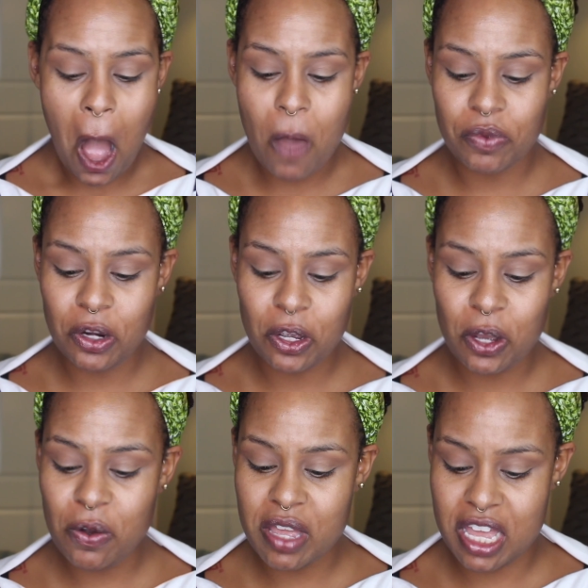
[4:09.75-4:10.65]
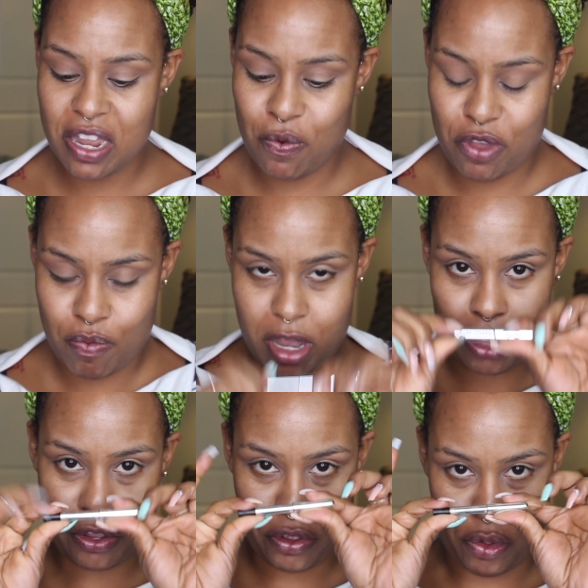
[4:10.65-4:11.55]
I'm going to go in with my
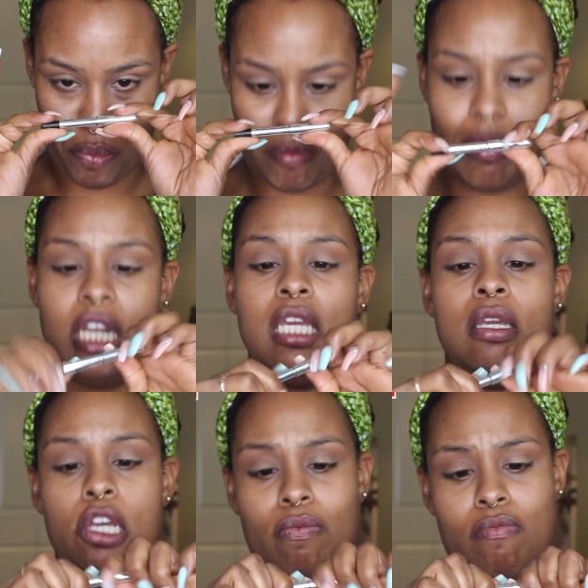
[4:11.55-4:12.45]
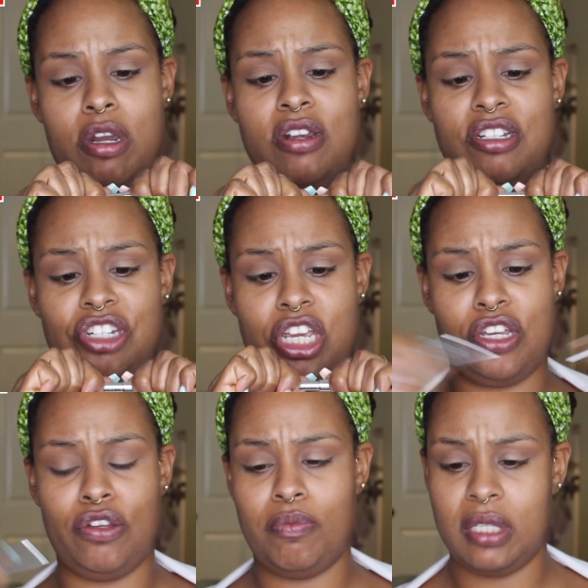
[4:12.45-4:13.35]
little mini Marc
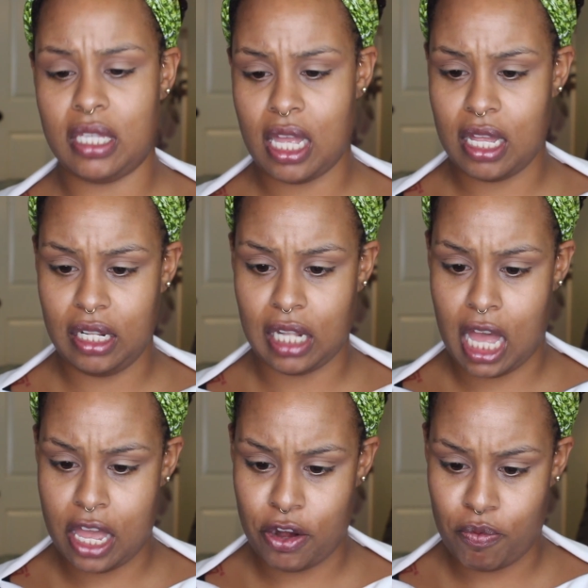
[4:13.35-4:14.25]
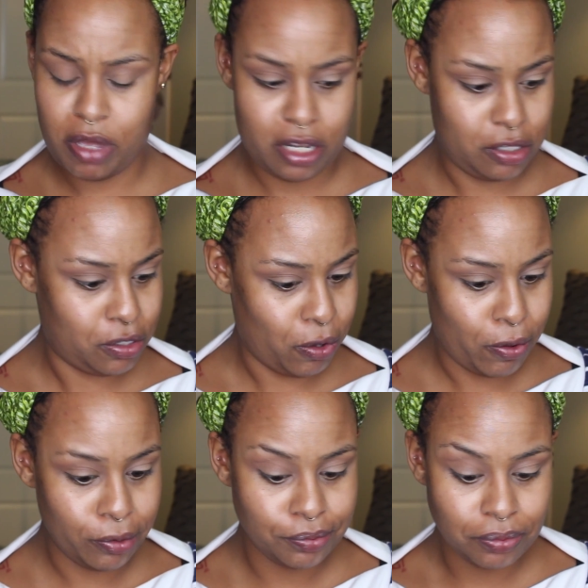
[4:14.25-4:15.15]
Jacobs liner
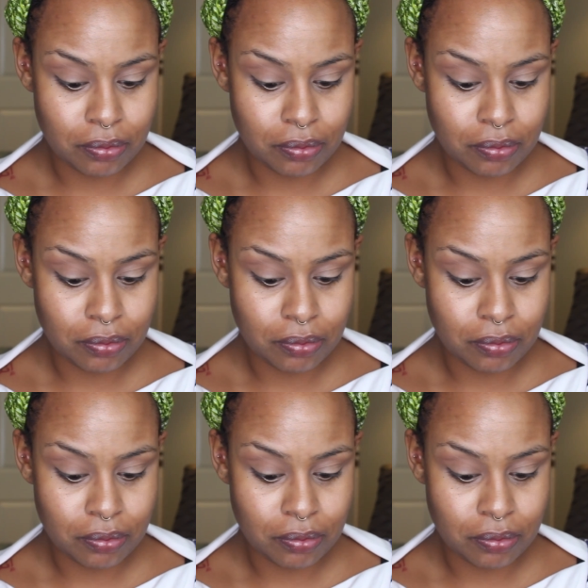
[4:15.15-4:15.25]
pencil,